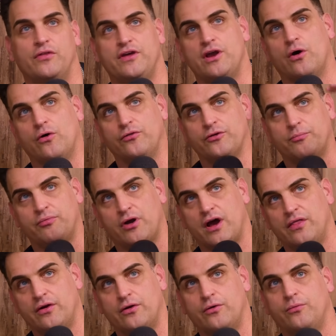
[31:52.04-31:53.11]
Well, the older
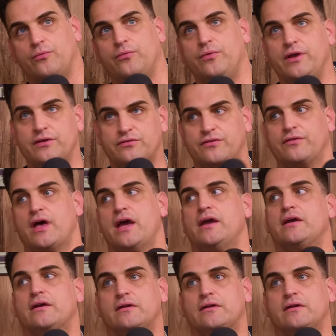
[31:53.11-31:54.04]
brother was like...